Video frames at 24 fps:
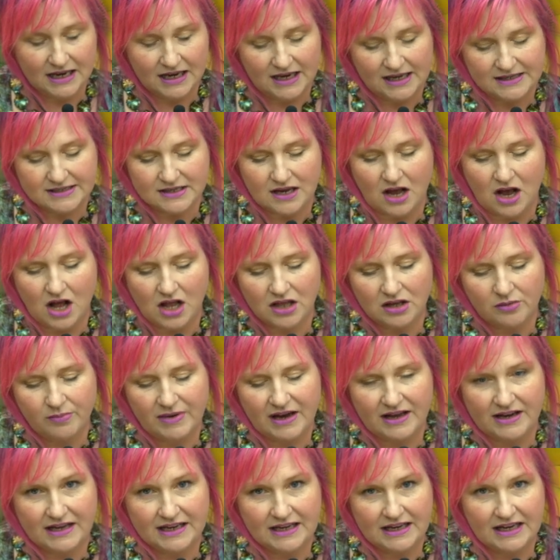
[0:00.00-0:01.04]
It's all
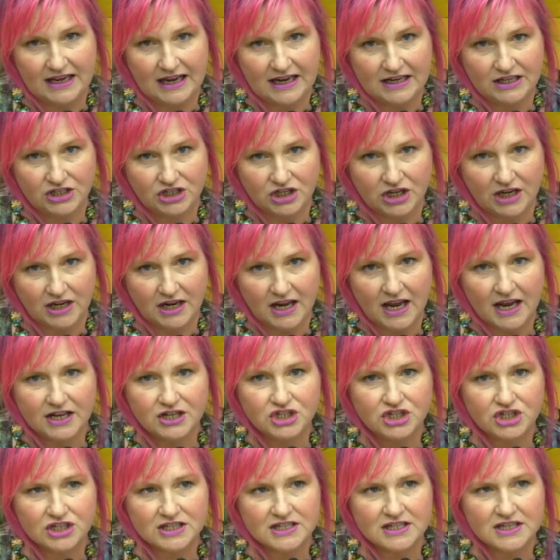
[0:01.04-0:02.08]
about engaging
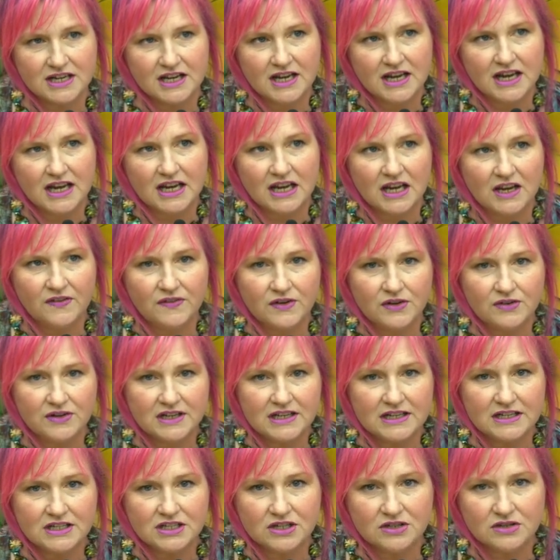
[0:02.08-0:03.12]
and just, if you
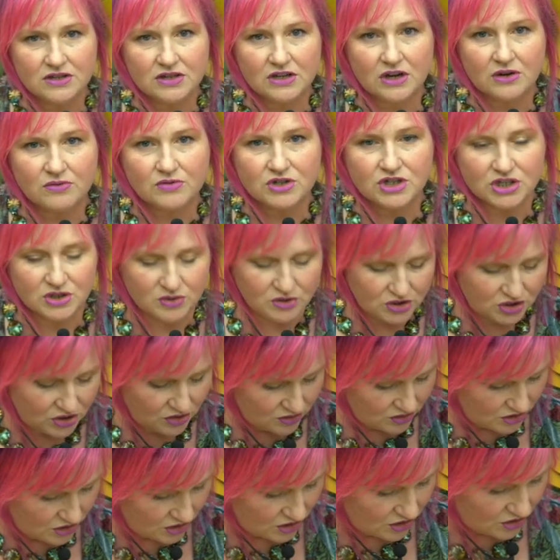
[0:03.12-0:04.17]
need to, you know, just
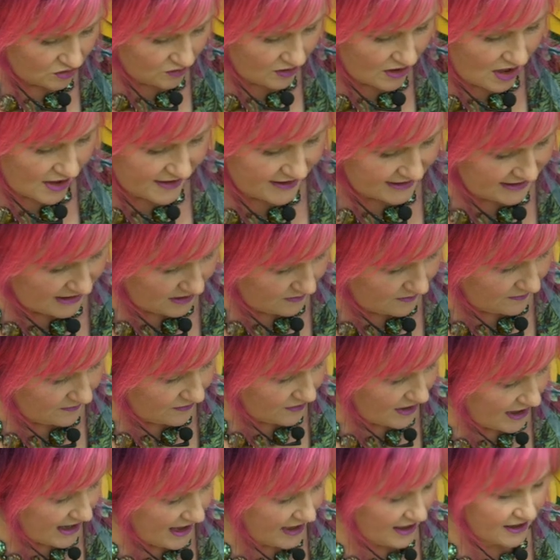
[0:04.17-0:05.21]
do, just do it on the tip of
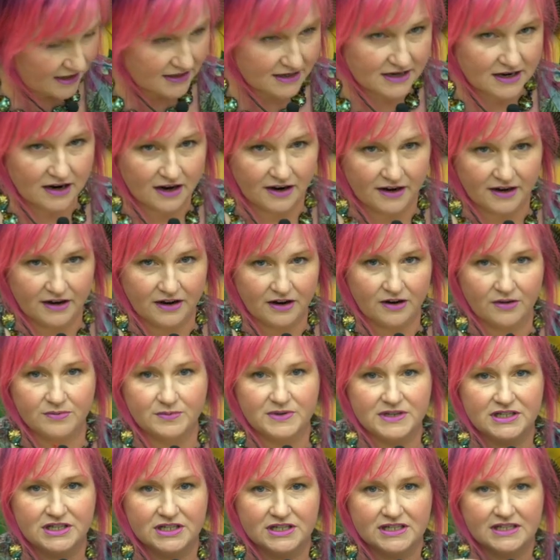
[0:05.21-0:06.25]
your hand here, you know,
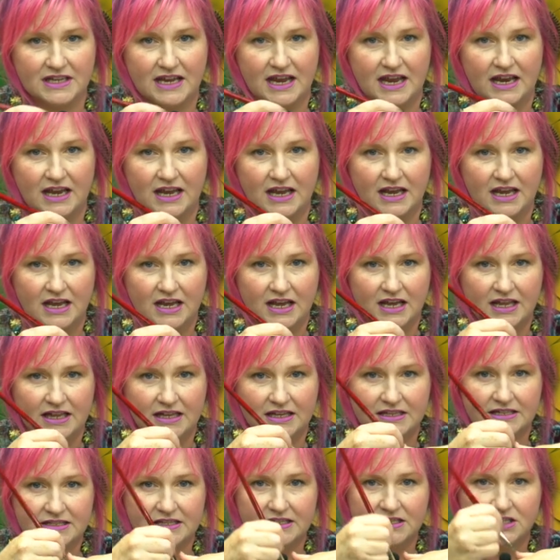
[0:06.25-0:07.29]
be just like,
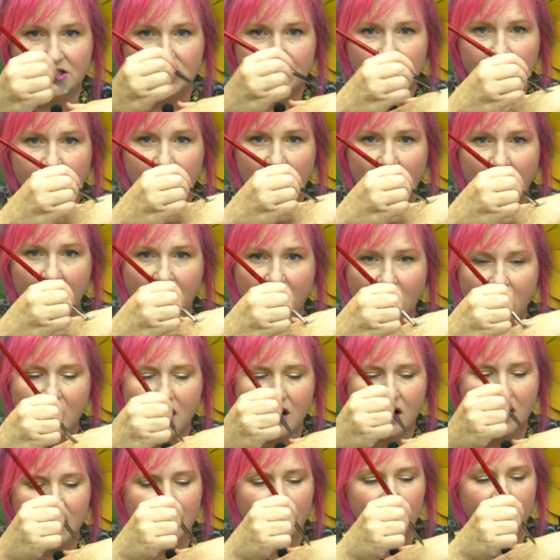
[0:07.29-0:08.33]
this is too
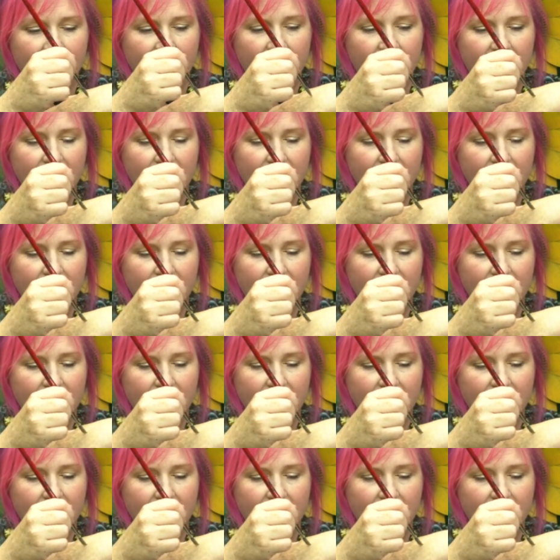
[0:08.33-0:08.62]
hard.